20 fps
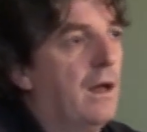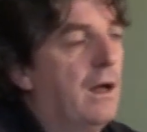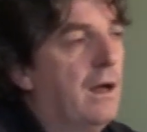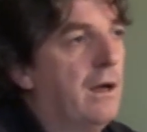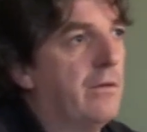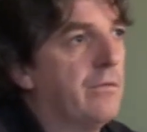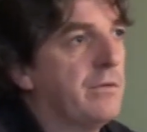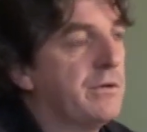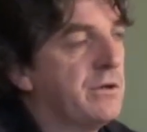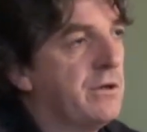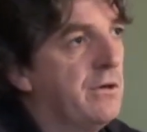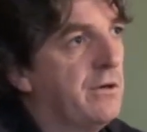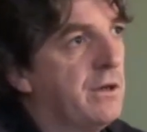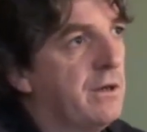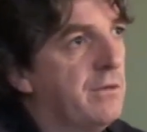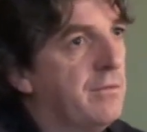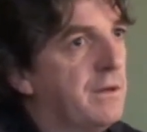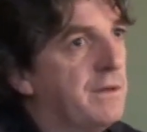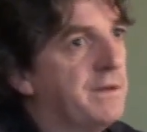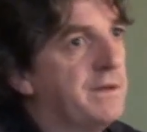And I was
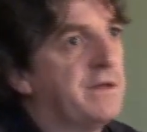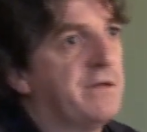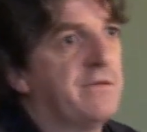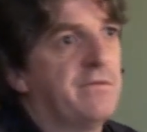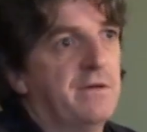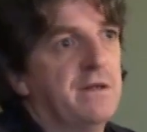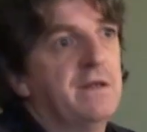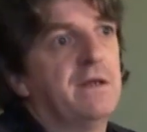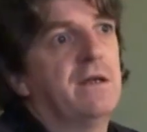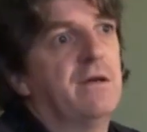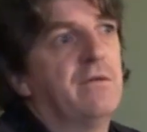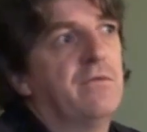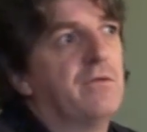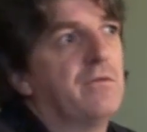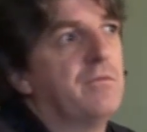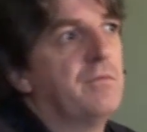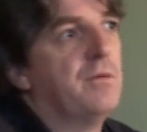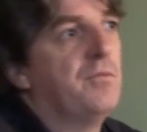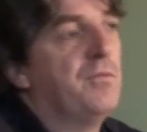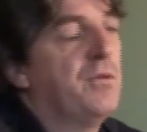talking about this, funny enough,
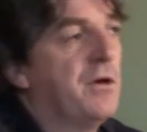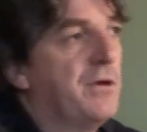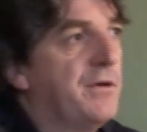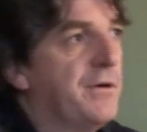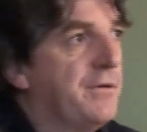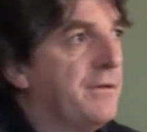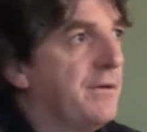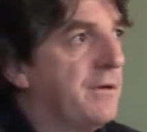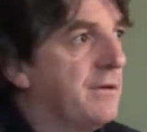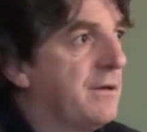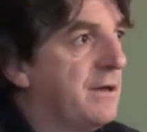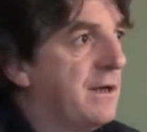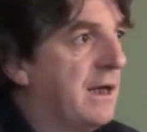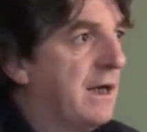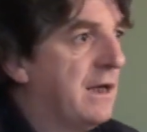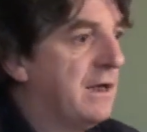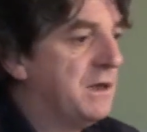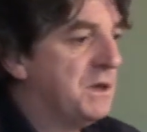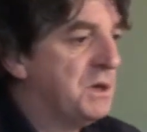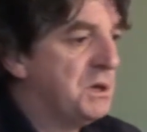with my partner the other
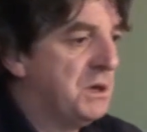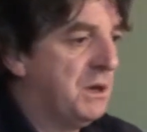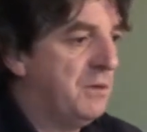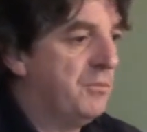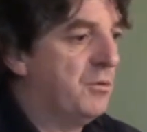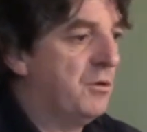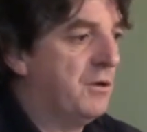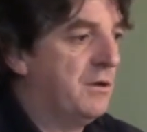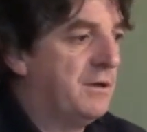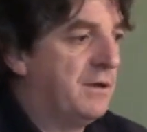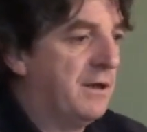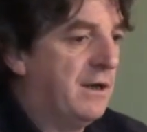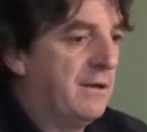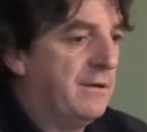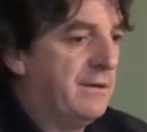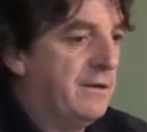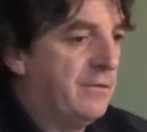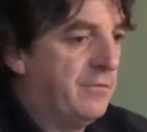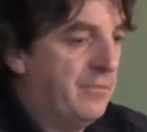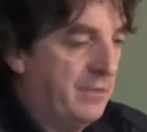day, and she pointed
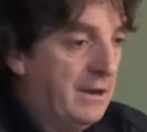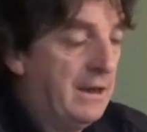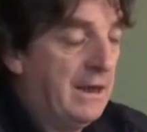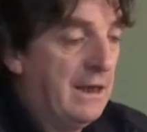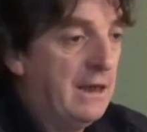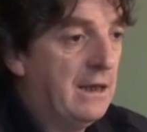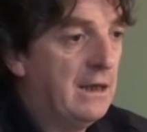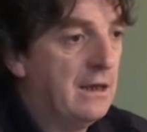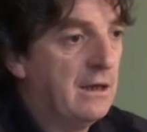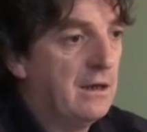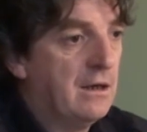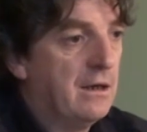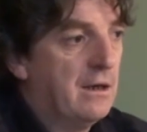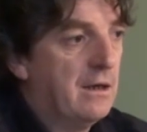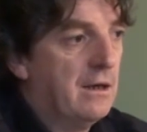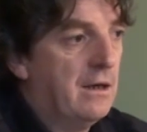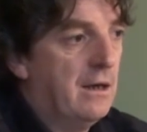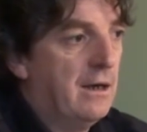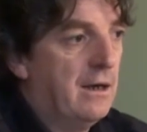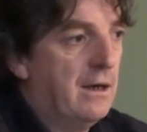out that really
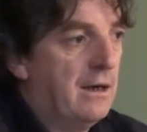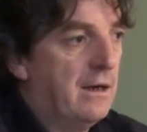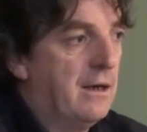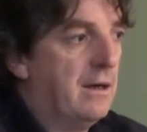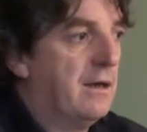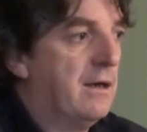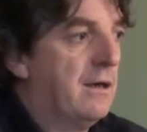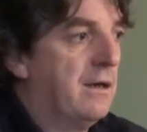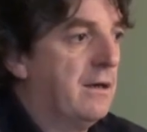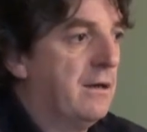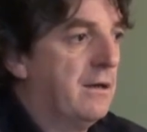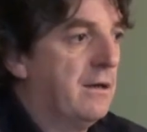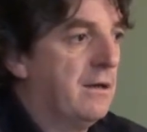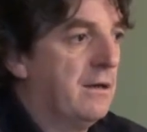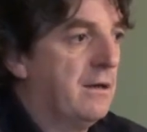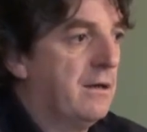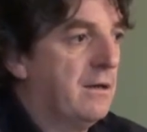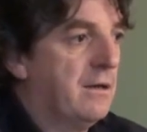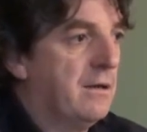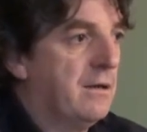a
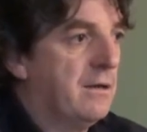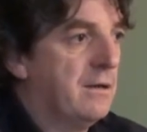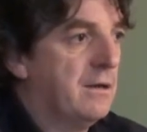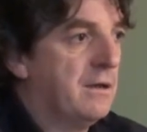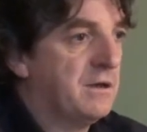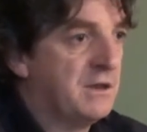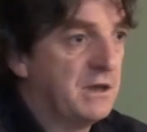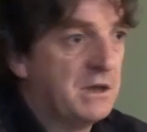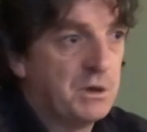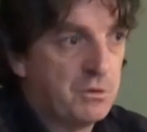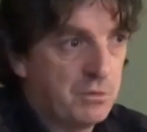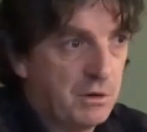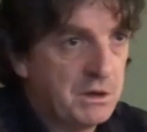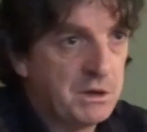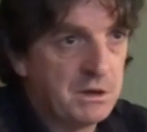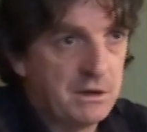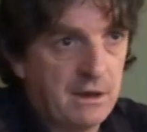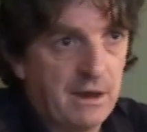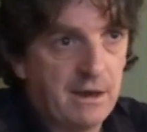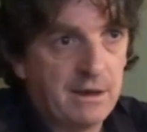
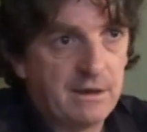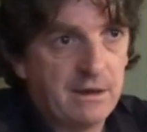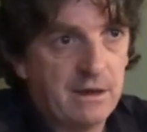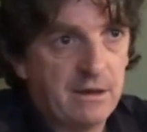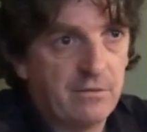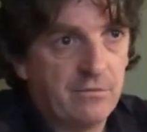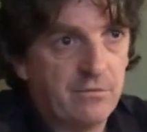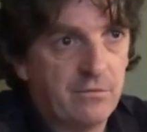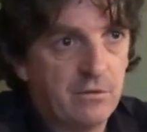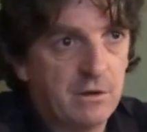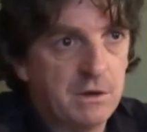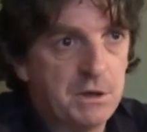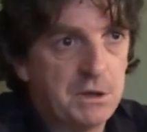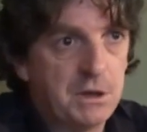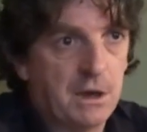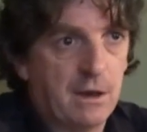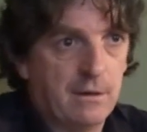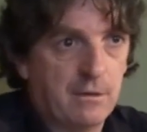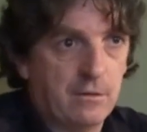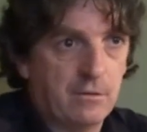situation like that for a
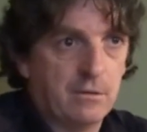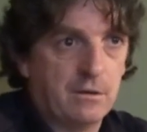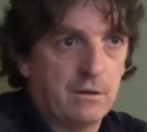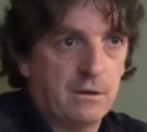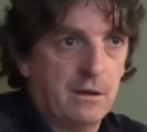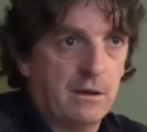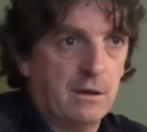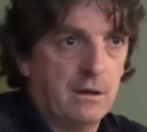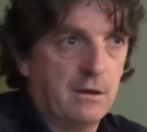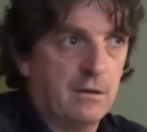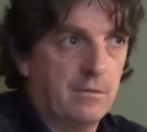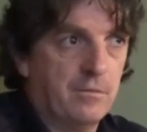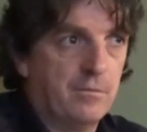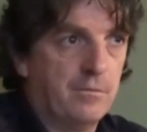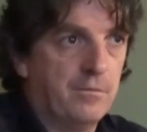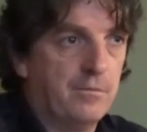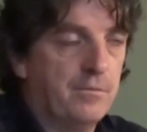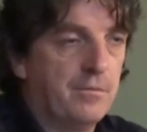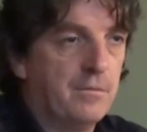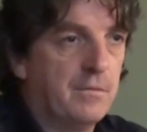child
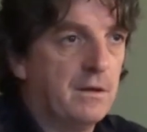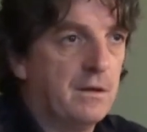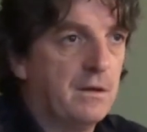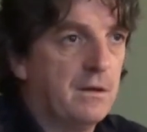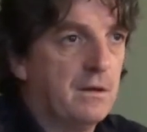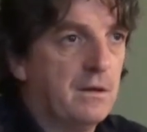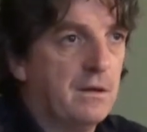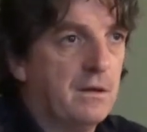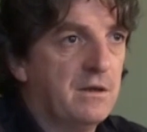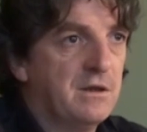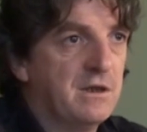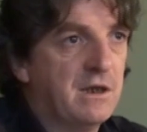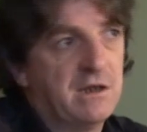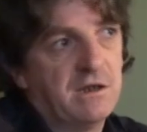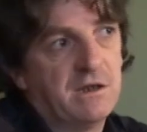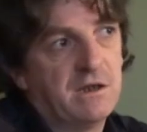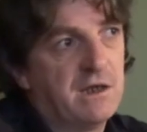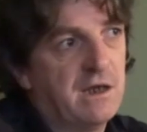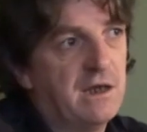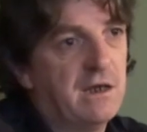
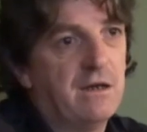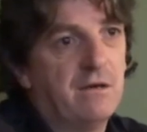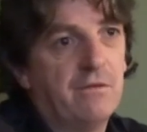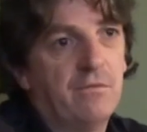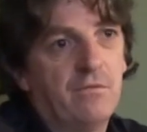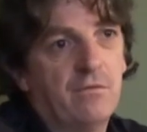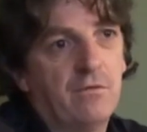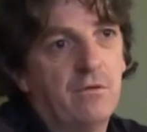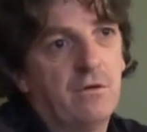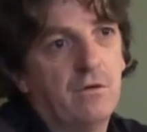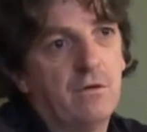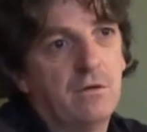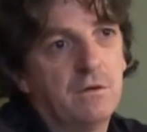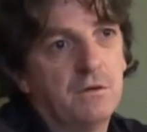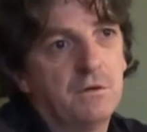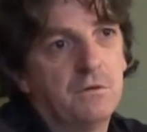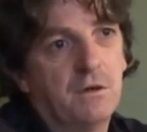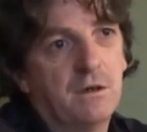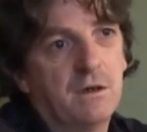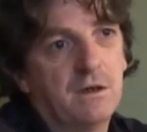sets a kid up for
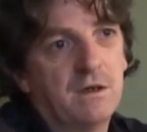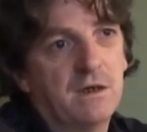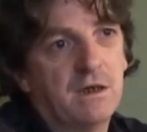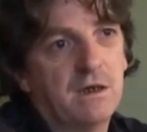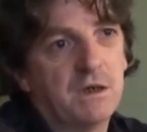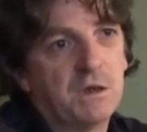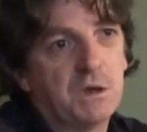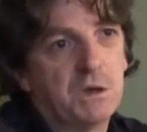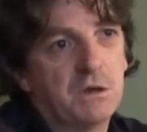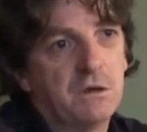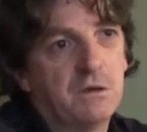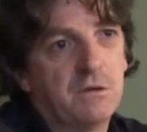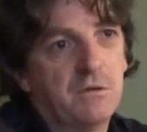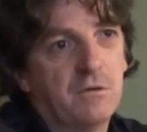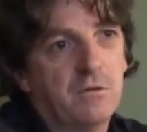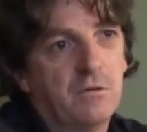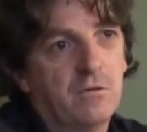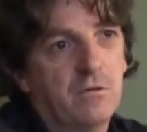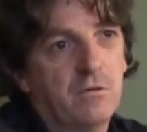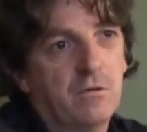drug addiction
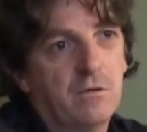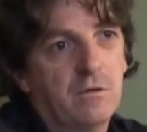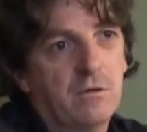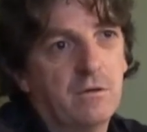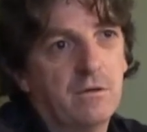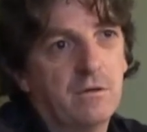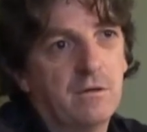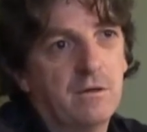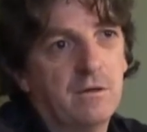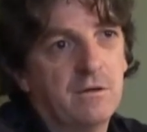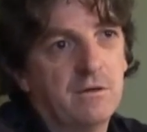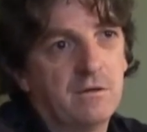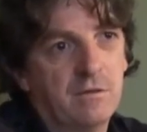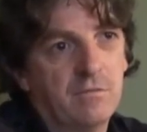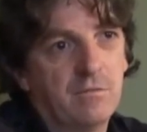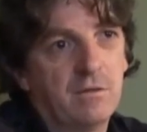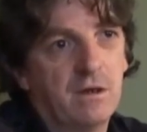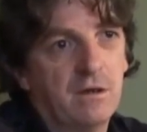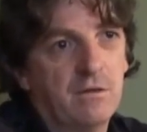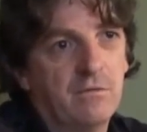or
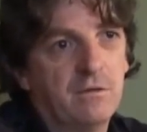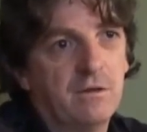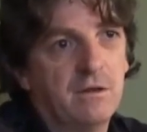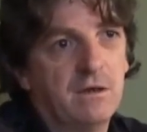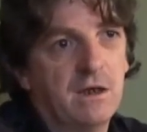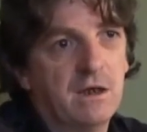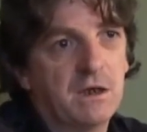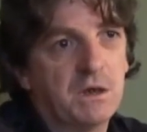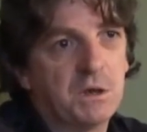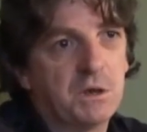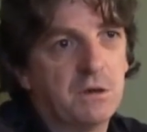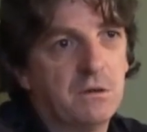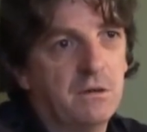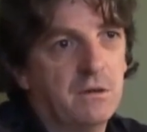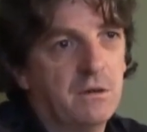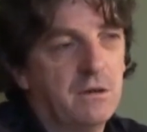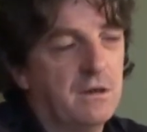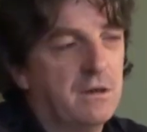some kind of addiction,